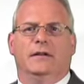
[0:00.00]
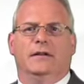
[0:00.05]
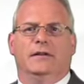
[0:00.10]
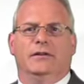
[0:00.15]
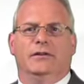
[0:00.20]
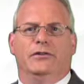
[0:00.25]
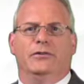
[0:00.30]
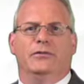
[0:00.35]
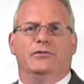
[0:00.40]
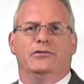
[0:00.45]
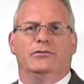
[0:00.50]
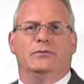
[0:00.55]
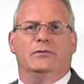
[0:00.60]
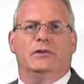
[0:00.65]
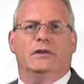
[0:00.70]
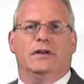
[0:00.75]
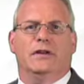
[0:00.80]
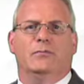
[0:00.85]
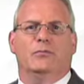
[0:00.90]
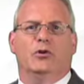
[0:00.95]
The usual
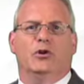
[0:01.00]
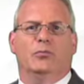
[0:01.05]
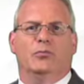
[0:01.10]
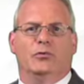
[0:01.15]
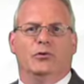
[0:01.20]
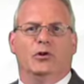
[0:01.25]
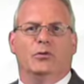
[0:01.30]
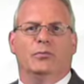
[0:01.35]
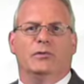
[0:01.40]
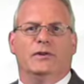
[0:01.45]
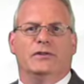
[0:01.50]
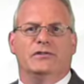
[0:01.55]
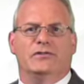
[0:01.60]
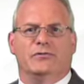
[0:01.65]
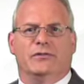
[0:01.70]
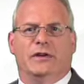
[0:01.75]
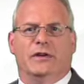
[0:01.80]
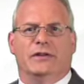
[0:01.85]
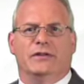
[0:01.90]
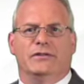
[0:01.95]
and more appropriate
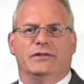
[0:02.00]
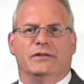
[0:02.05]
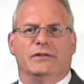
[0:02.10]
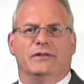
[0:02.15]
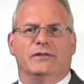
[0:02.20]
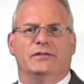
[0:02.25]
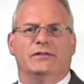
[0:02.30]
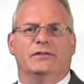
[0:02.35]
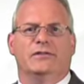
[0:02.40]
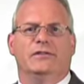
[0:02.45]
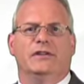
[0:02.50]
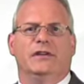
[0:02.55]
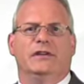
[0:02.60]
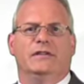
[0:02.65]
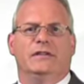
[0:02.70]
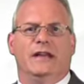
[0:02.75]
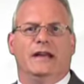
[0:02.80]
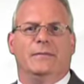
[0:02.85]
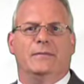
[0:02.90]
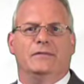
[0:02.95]
strategy is to seek
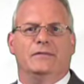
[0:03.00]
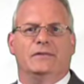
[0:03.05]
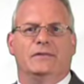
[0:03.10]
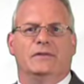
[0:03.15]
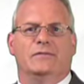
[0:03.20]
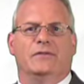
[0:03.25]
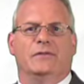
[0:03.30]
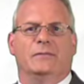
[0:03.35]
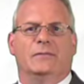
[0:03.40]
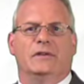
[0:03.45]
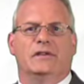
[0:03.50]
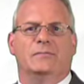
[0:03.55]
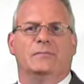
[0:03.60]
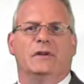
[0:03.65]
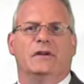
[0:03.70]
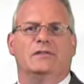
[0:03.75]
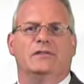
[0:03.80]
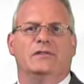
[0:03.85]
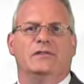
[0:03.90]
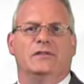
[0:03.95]
damages from the
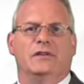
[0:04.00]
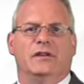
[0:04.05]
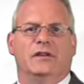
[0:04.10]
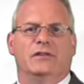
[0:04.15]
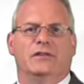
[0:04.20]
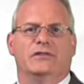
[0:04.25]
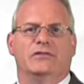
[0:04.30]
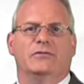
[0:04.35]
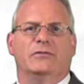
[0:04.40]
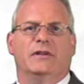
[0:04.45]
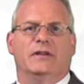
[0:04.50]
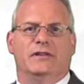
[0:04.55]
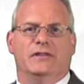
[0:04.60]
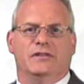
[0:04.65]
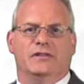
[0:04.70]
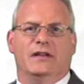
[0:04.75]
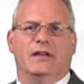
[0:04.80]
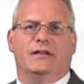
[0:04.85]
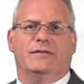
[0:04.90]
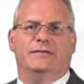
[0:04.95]
asbestos industry
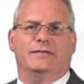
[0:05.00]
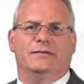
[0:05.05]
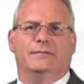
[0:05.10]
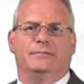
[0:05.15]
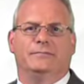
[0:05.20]
itself.